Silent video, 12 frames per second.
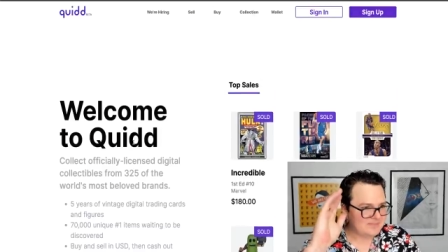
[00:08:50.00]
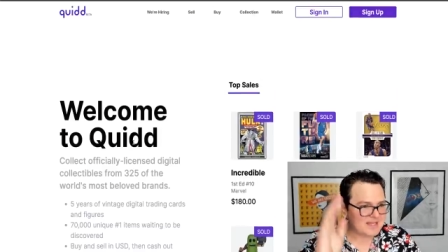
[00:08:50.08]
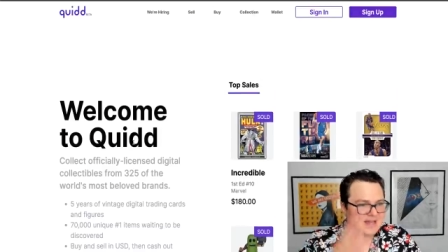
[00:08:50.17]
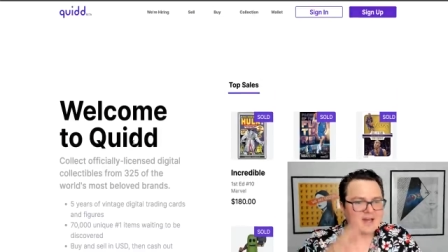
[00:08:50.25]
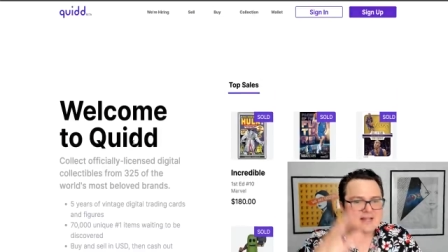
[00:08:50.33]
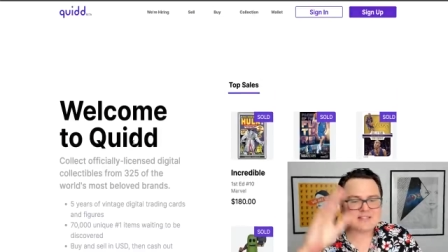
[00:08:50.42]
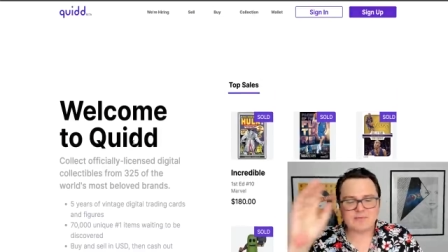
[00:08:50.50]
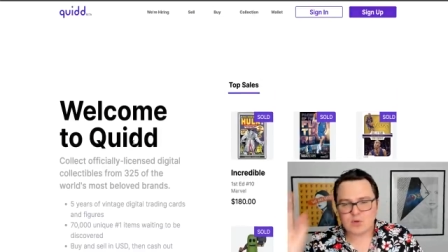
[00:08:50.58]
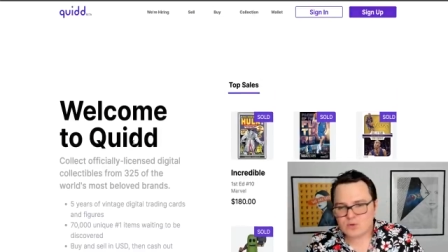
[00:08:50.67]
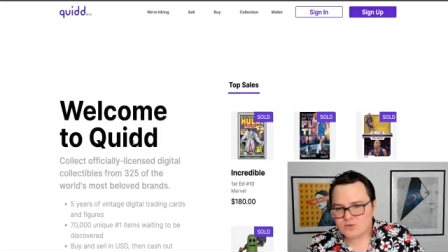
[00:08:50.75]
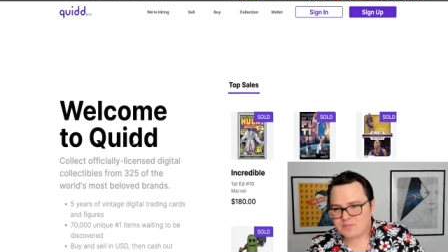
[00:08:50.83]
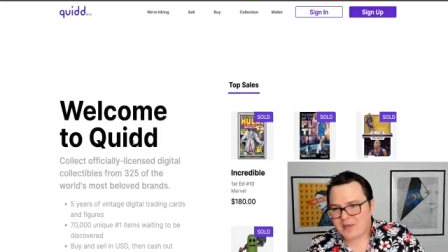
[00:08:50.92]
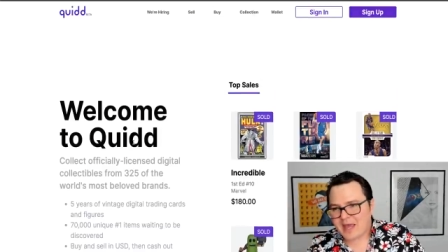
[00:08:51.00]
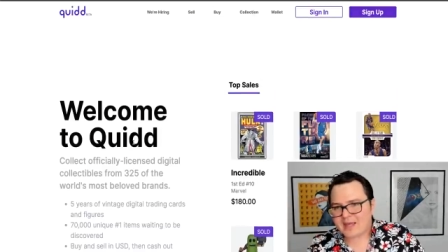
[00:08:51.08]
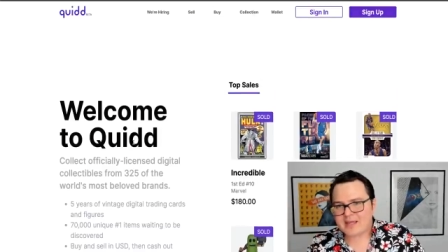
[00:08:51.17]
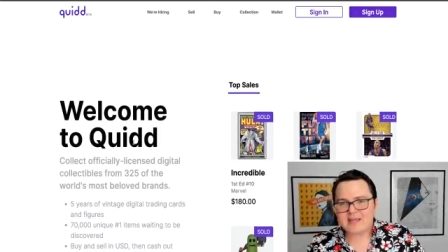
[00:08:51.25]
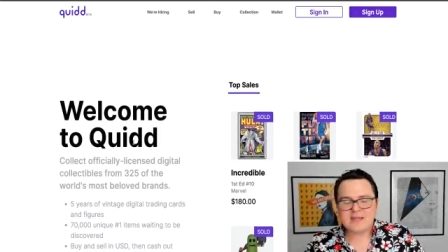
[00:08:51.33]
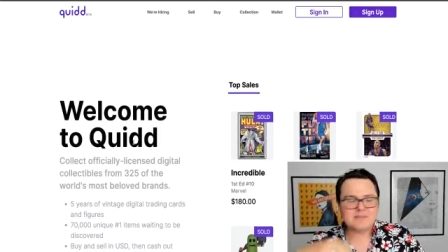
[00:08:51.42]
because of who's
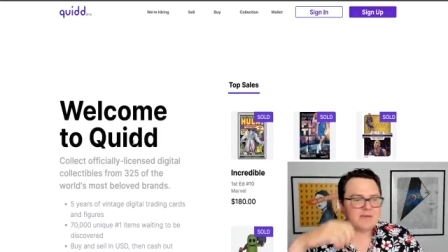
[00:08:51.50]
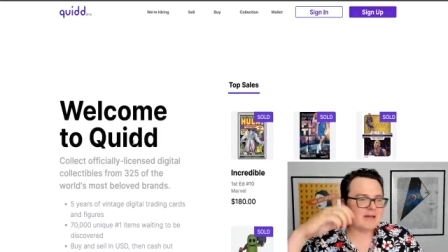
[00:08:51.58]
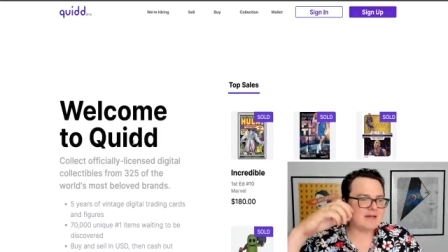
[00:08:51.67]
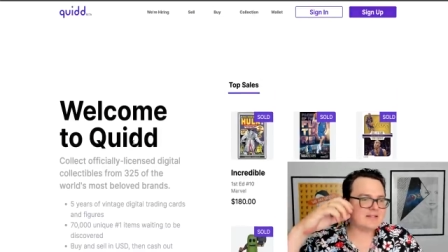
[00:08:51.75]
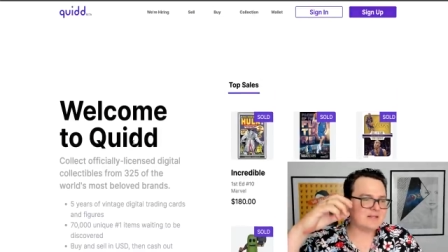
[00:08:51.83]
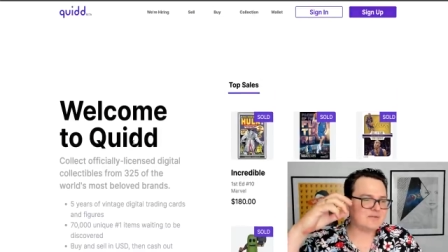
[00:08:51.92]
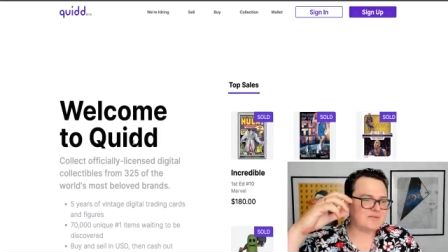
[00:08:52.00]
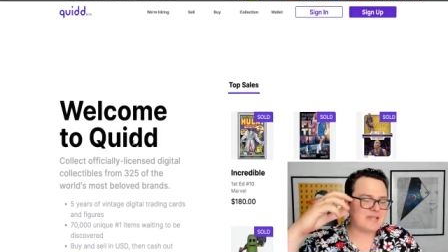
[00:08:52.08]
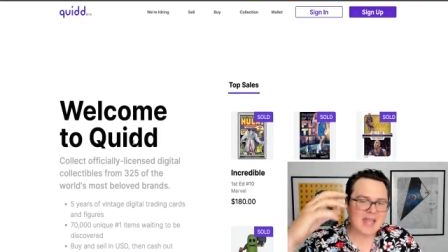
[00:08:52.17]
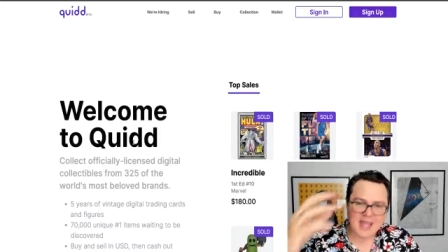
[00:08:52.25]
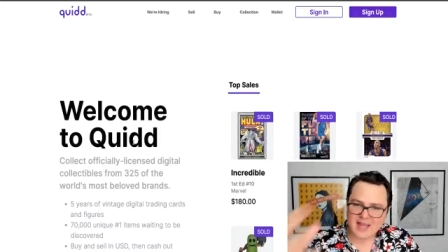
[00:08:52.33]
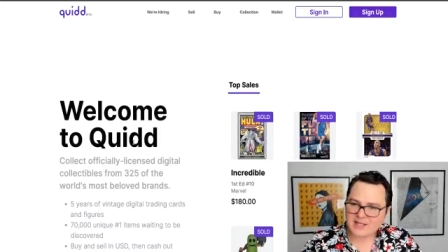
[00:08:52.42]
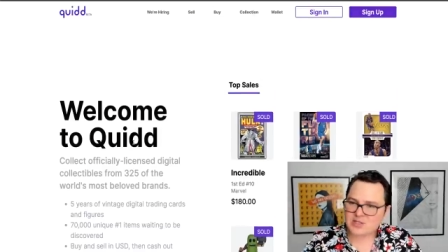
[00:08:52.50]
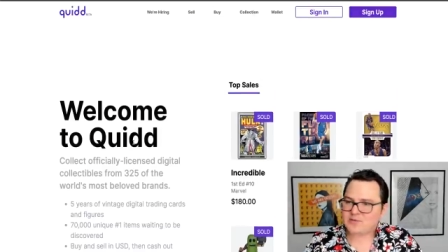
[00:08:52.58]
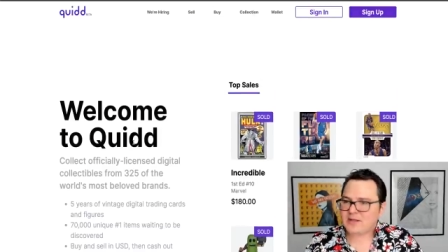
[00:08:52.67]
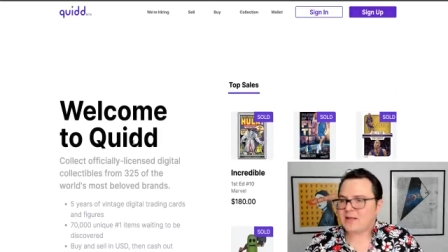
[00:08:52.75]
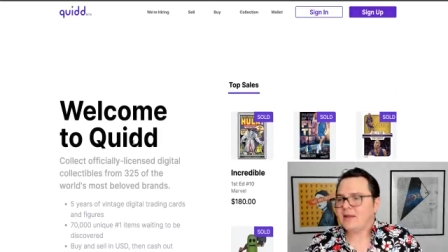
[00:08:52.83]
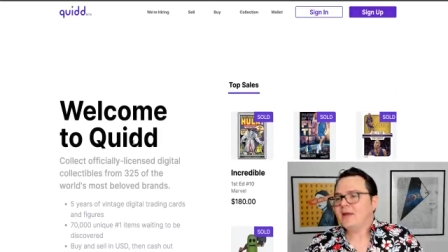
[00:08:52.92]
backing it, because of the age of
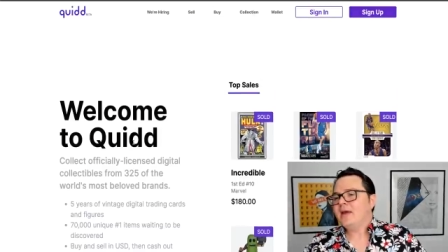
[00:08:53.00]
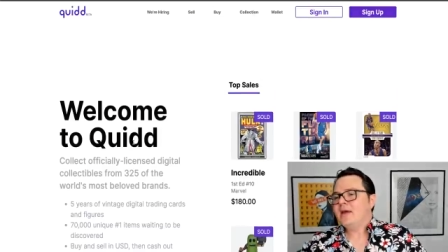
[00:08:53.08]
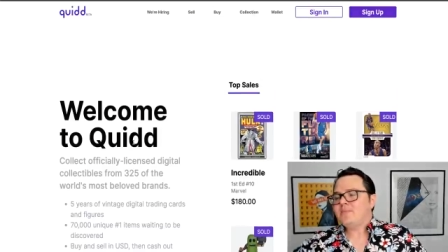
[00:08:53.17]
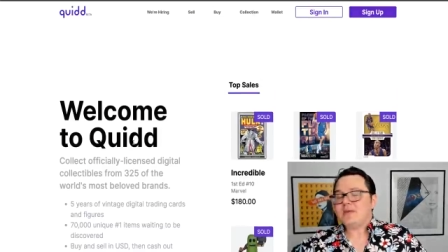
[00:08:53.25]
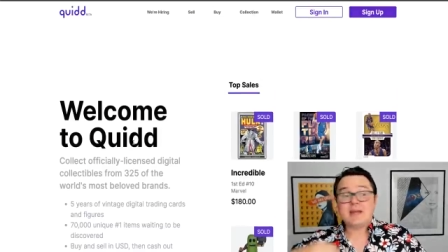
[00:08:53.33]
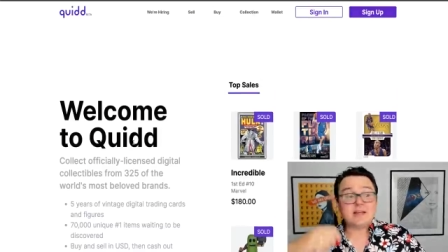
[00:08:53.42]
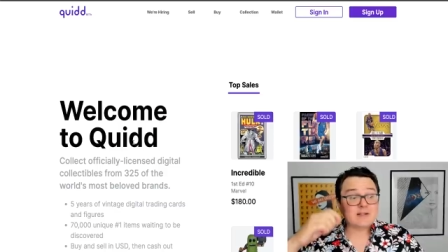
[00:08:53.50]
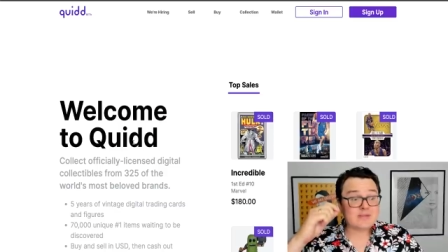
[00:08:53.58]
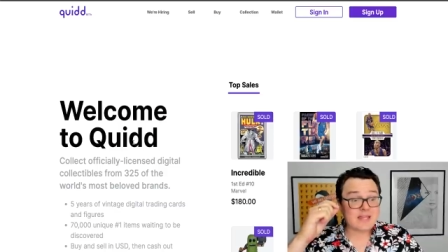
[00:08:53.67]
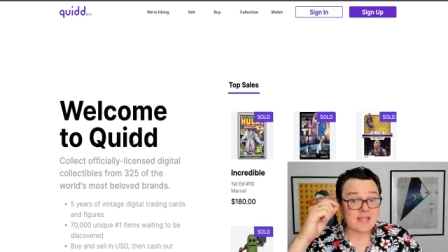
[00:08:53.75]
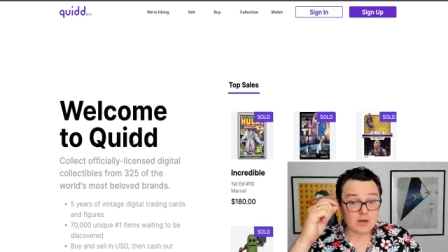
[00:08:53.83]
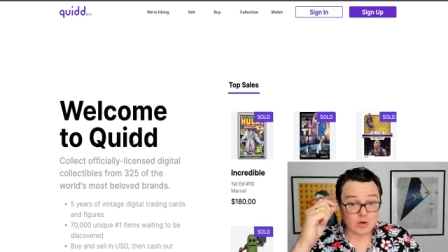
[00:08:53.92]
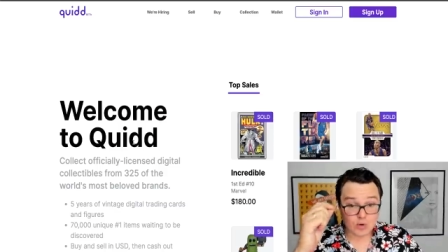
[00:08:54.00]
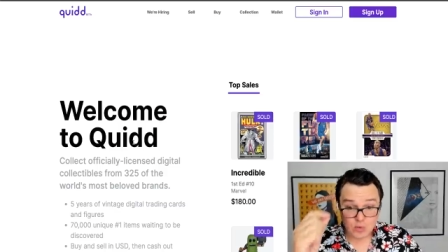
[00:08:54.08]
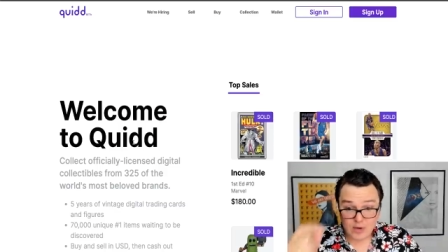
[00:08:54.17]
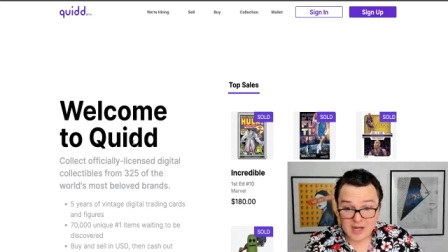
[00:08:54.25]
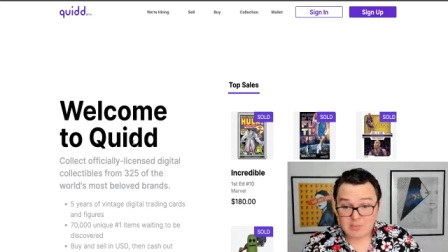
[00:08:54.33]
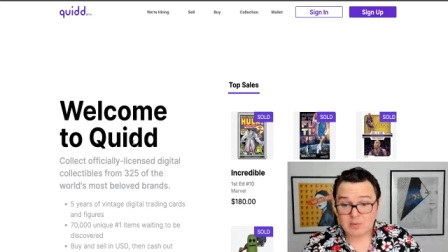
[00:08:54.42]
it, because of the
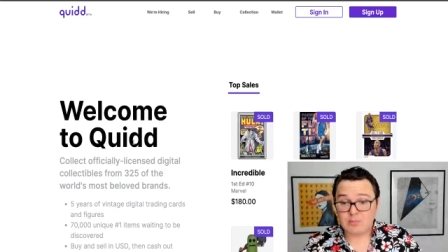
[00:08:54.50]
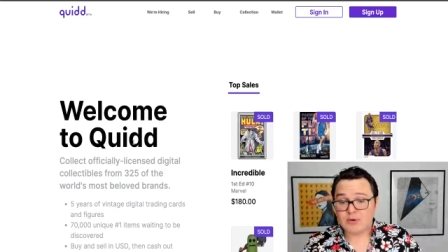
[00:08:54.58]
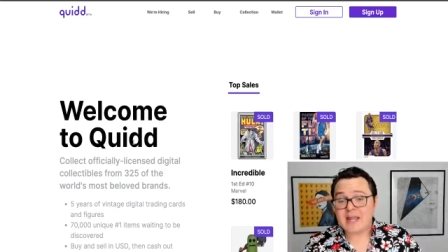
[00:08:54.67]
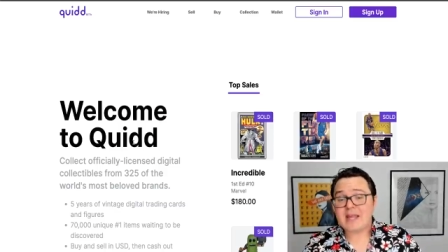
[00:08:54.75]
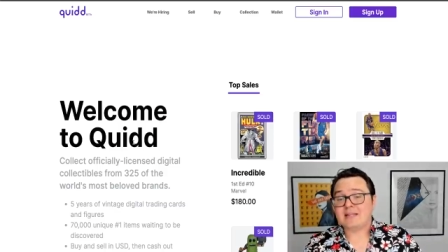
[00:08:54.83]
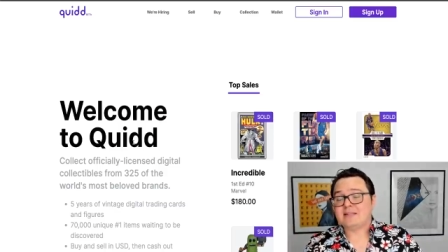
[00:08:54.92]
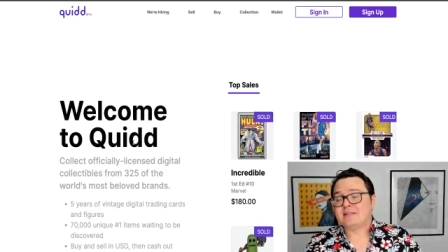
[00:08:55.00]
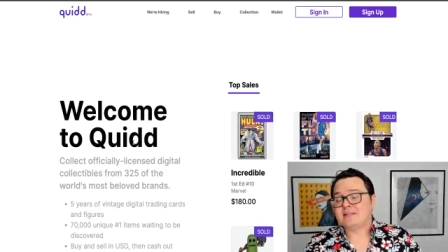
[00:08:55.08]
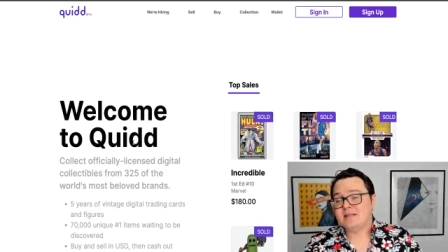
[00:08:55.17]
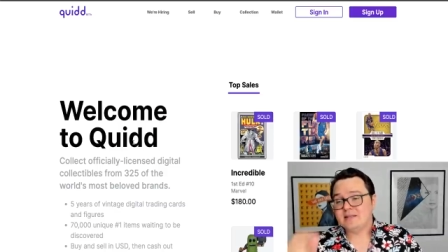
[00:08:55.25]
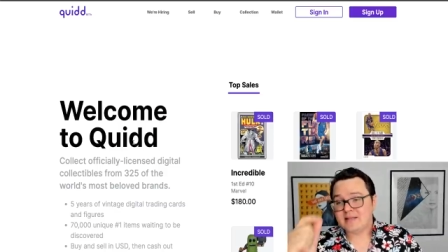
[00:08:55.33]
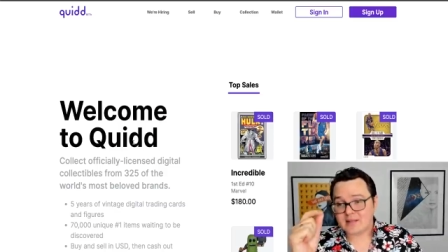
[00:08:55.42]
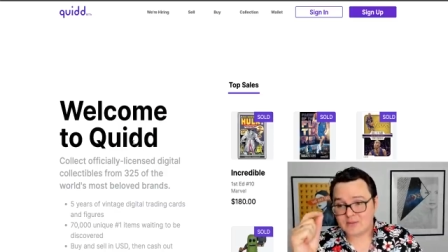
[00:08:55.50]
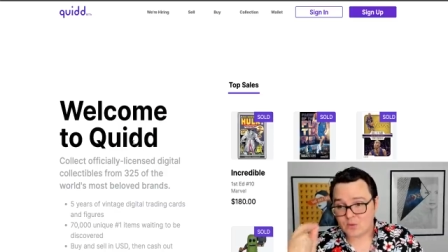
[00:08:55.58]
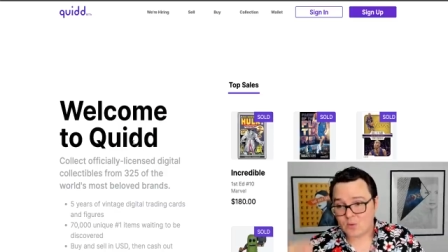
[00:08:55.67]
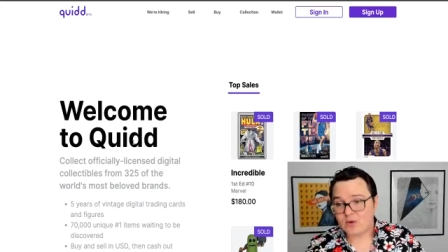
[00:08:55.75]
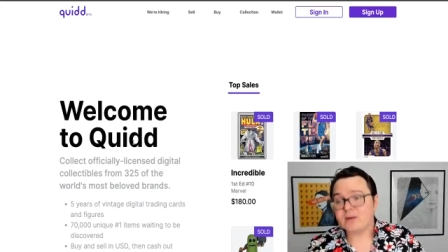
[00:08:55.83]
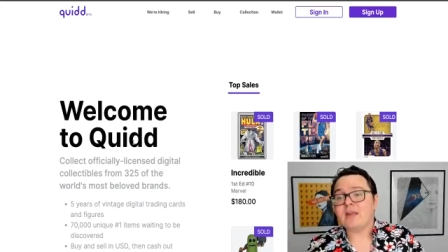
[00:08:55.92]
incredible brands that they're
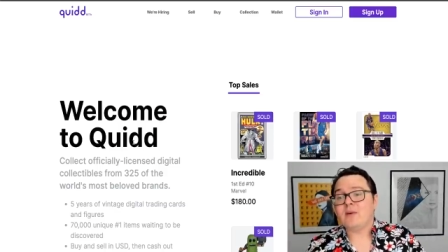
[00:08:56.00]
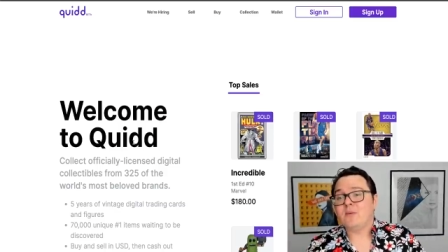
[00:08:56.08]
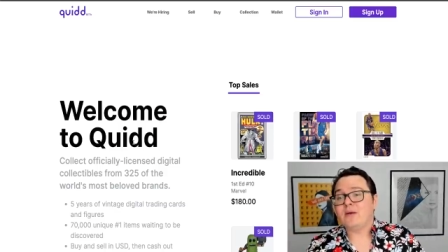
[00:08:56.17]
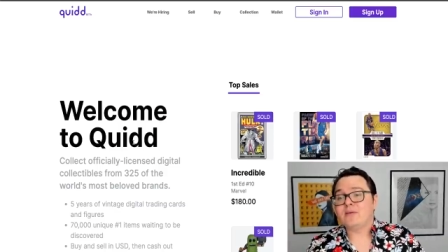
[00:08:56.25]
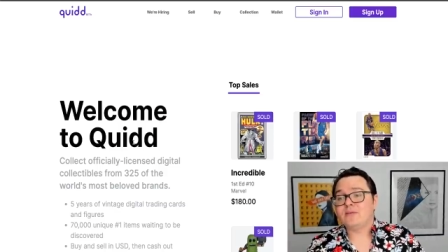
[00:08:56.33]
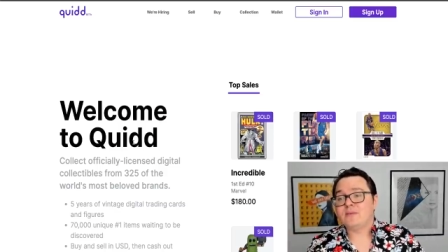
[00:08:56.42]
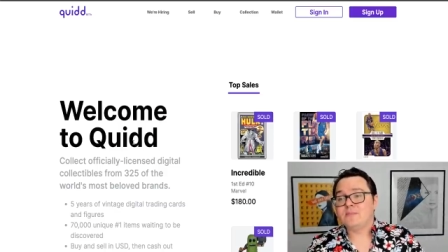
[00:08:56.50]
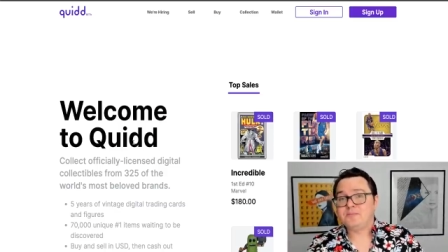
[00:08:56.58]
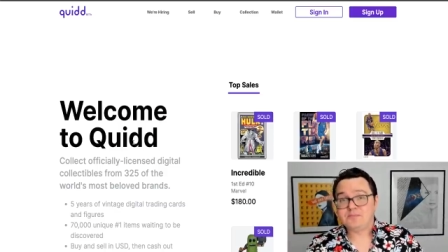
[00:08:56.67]
working with,